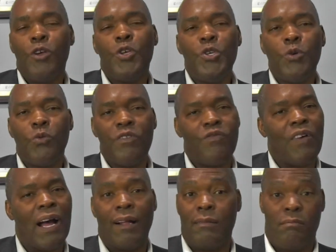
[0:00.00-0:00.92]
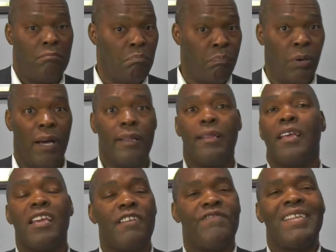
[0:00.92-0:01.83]
You would file. But
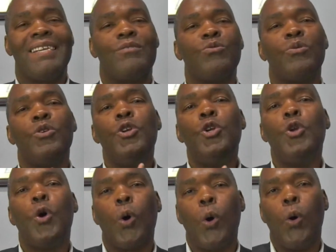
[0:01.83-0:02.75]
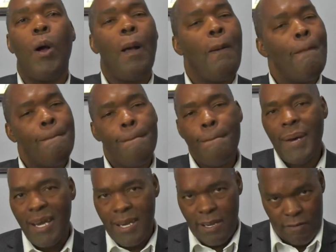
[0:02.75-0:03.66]
if they took no
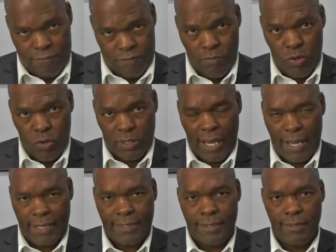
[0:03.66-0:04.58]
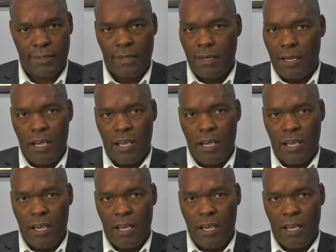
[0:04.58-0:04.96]
money from your taxes,